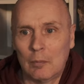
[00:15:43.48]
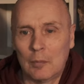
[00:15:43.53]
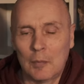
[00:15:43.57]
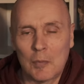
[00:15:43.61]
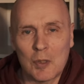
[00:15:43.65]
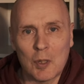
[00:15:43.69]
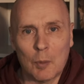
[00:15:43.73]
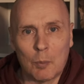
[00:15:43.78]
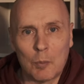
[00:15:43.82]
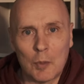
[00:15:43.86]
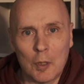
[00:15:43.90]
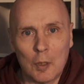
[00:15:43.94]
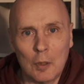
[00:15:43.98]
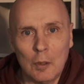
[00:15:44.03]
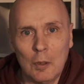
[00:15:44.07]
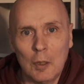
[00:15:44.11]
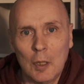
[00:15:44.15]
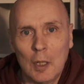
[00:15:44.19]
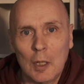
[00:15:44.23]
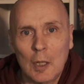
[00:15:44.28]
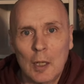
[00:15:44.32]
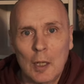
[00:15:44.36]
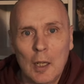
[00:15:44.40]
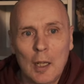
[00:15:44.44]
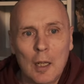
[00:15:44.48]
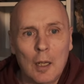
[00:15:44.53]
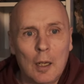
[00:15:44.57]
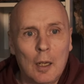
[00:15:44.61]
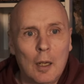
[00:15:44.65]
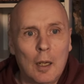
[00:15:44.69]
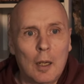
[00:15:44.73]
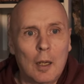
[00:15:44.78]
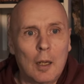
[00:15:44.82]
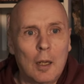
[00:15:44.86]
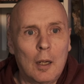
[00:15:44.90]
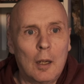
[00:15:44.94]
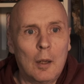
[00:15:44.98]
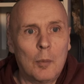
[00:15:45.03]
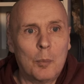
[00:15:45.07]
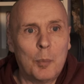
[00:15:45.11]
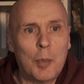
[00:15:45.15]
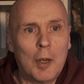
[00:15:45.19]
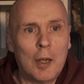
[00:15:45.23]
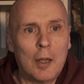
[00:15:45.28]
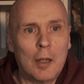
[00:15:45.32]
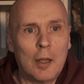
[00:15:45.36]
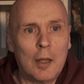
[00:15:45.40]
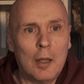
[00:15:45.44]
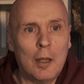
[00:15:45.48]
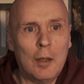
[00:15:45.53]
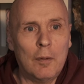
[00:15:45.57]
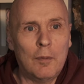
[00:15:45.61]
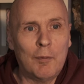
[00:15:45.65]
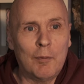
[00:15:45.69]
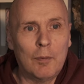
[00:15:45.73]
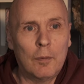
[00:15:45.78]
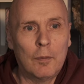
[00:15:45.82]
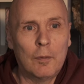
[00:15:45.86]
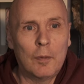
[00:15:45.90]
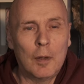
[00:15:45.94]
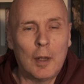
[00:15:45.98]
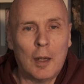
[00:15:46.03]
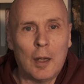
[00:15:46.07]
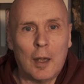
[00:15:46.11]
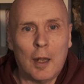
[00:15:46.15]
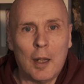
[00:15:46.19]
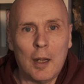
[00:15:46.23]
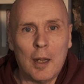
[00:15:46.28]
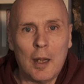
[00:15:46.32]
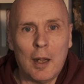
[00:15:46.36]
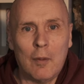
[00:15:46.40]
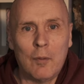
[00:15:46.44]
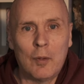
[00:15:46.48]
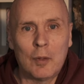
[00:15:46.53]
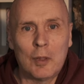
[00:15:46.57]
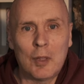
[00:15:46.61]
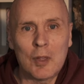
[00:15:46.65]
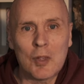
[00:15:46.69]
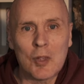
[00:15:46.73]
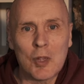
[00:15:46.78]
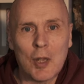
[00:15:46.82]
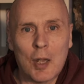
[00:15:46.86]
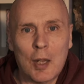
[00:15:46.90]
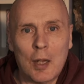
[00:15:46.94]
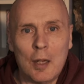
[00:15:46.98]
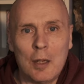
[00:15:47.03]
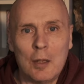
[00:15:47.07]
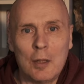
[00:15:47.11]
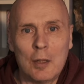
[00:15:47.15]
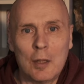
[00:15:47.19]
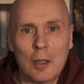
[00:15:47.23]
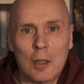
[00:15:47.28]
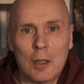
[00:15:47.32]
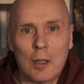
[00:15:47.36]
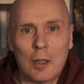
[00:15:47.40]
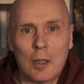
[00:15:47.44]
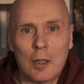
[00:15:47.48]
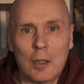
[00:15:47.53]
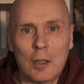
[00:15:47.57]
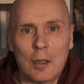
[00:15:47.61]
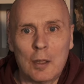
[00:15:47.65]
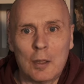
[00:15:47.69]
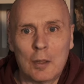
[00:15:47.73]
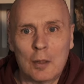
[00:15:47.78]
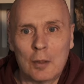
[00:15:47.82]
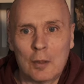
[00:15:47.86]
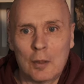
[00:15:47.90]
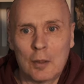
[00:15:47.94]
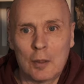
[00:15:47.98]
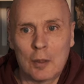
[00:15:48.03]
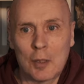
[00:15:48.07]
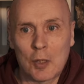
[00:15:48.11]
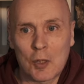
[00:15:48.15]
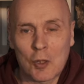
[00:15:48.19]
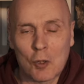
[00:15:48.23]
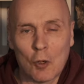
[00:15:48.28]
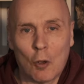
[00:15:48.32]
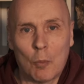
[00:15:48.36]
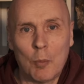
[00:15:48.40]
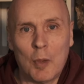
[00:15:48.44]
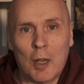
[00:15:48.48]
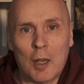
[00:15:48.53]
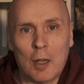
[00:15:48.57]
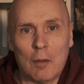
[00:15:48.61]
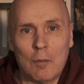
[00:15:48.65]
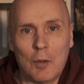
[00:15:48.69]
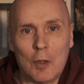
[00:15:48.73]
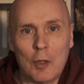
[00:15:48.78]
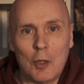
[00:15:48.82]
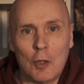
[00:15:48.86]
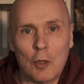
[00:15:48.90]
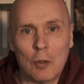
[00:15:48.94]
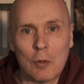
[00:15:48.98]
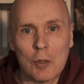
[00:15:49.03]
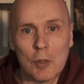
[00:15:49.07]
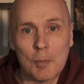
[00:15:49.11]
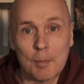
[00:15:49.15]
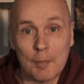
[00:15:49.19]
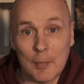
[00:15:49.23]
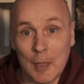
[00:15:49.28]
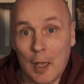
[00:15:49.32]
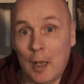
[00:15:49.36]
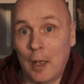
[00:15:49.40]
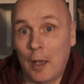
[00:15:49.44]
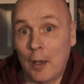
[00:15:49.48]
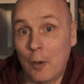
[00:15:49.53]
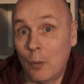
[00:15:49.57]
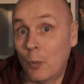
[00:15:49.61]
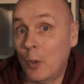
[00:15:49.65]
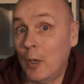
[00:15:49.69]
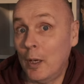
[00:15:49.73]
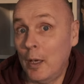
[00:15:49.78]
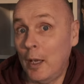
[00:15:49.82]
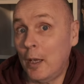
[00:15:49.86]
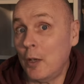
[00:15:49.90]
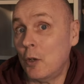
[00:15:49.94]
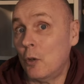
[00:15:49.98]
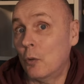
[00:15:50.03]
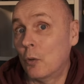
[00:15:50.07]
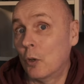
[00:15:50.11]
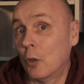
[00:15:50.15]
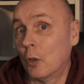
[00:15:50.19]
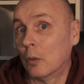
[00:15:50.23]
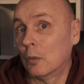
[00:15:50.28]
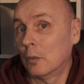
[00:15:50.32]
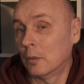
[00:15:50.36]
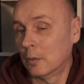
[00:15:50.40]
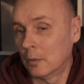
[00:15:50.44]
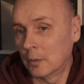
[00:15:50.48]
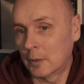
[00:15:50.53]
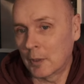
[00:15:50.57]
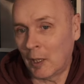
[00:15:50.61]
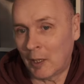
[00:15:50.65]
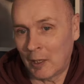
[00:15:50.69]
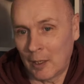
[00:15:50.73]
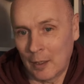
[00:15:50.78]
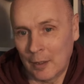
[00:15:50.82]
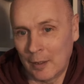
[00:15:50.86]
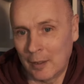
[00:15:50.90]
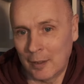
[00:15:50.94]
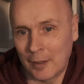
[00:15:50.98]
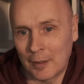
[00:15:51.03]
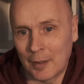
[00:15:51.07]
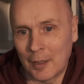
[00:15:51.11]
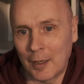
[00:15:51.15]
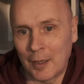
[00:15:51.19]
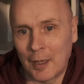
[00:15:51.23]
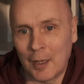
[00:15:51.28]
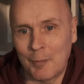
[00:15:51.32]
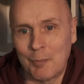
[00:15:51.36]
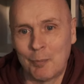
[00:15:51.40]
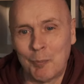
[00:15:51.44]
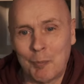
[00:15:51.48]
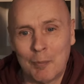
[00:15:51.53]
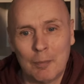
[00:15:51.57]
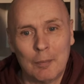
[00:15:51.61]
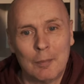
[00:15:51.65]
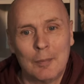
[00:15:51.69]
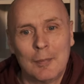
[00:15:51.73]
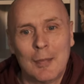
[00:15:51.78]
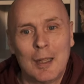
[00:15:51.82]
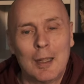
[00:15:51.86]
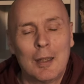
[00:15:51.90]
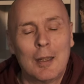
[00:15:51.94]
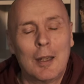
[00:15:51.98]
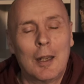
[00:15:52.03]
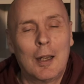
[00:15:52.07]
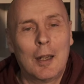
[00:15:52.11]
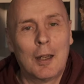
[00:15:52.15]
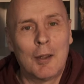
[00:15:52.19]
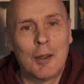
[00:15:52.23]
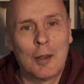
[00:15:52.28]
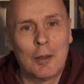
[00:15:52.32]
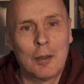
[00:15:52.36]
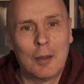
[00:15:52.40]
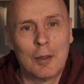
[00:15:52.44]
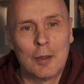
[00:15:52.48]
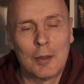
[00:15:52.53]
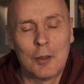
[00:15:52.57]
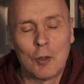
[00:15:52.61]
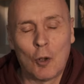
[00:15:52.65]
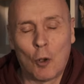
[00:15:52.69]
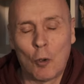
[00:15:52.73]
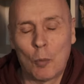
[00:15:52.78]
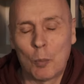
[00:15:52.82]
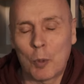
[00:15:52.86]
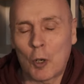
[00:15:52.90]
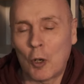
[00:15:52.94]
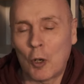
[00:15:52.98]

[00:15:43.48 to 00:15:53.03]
something. But if I ever decide to stop making videos, I will let you know that I'm not